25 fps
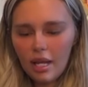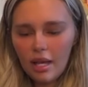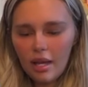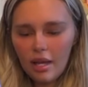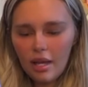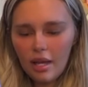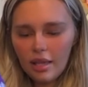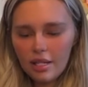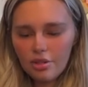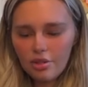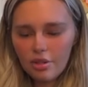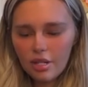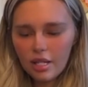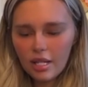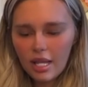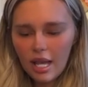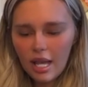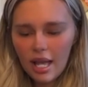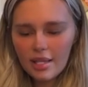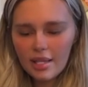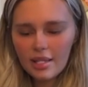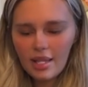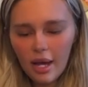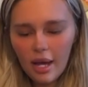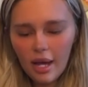my hair literally
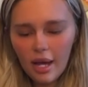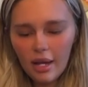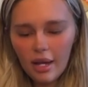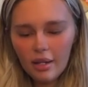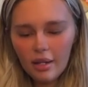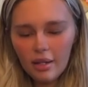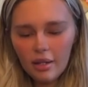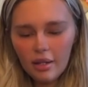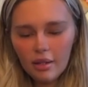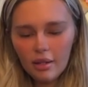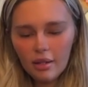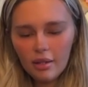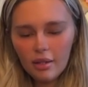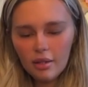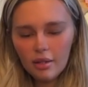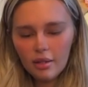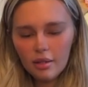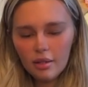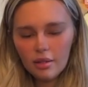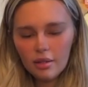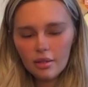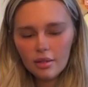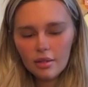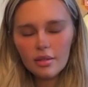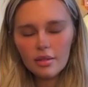gets wet.
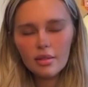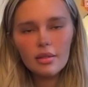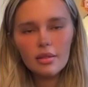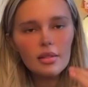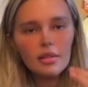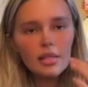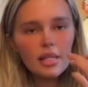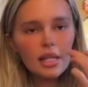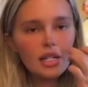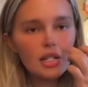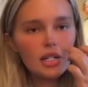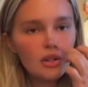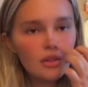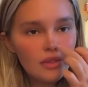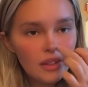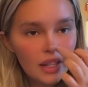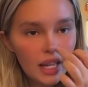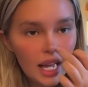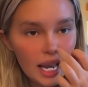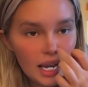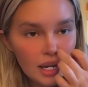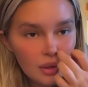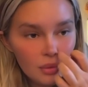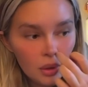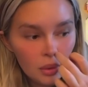So I don't
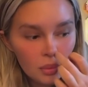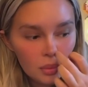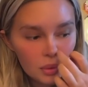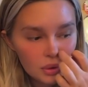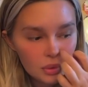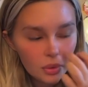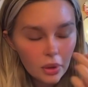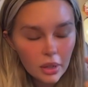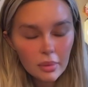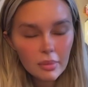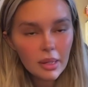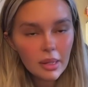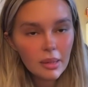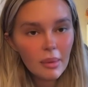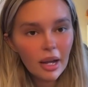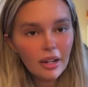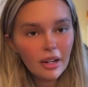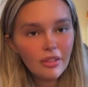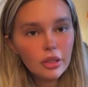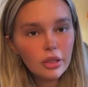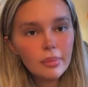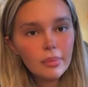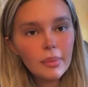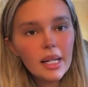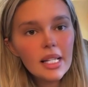think anyone would want to be
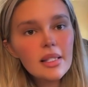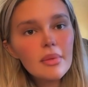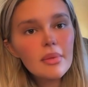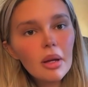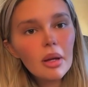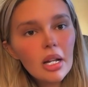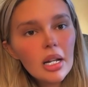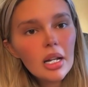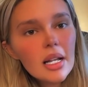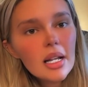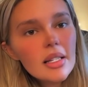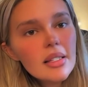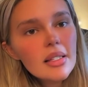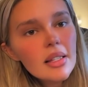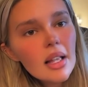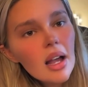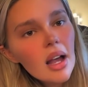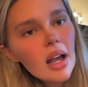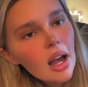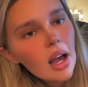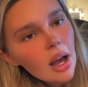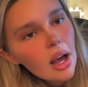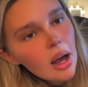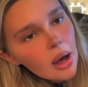my roommate, to be honest.